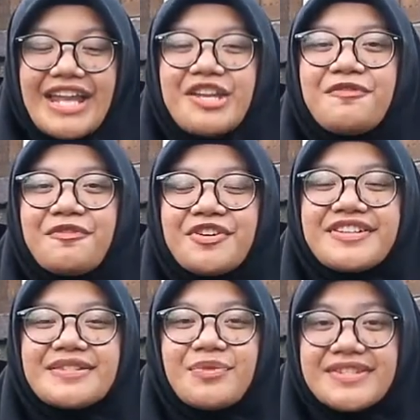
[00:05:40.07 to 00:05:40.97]
The
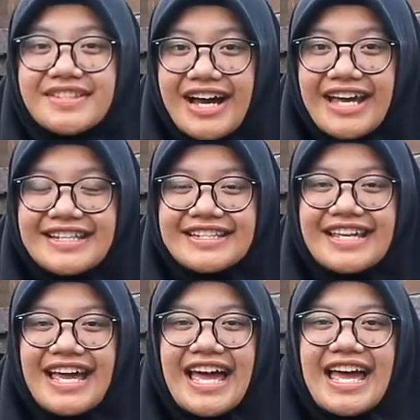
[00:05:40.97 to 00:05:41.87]
first was signed
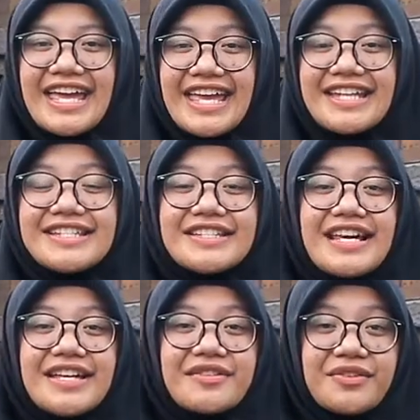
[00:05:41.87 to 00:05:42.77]
in
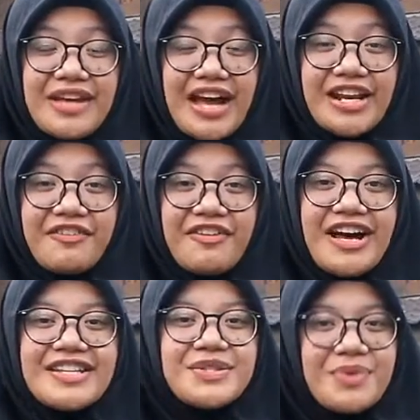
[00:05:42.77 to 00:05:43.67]

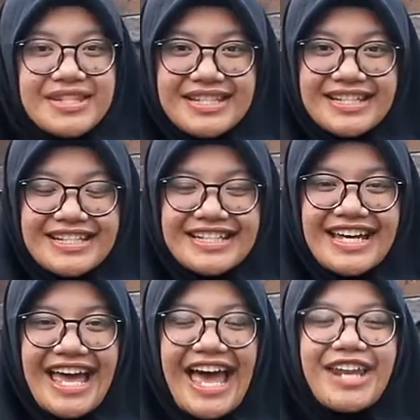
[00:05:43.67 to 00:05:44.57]
Geneva, Switzerland,
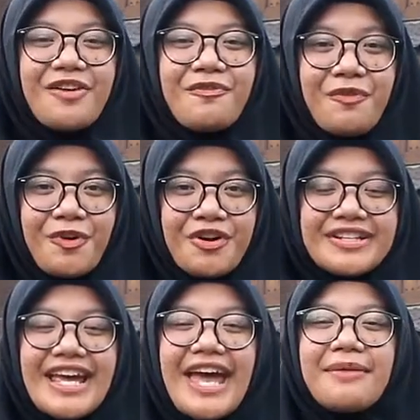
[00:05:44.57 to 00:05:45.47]
and the fourth,
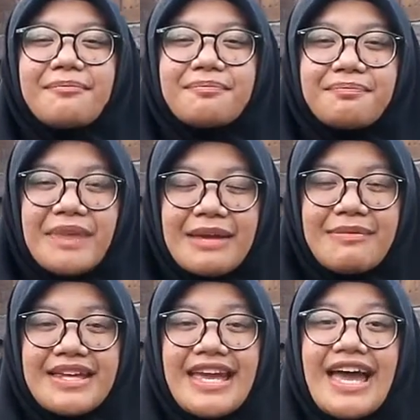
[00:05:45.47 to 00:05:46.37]
and
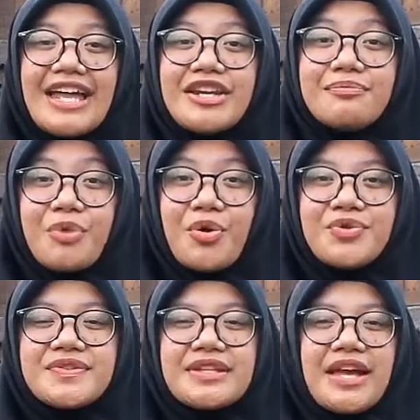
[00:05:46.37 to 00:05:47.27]
maybe the
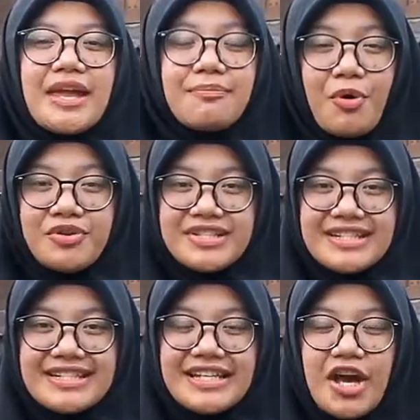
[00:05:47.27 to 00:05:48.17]
most
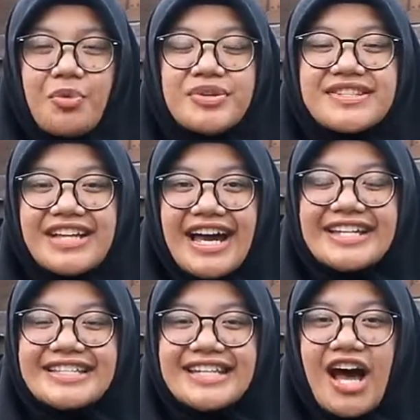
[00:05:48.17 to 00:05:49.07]
important, was
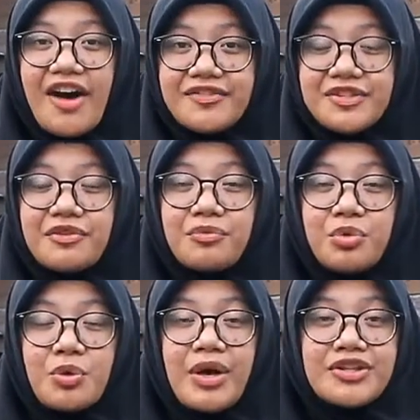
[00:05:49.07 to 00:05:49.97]
signed after
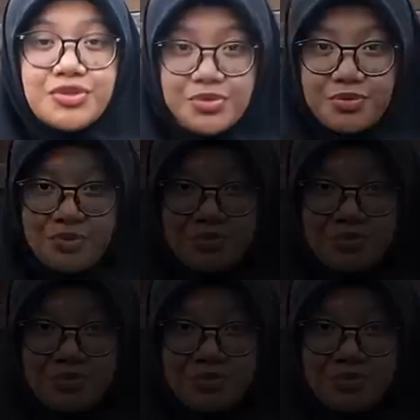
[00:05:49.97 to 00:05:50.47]
World War II.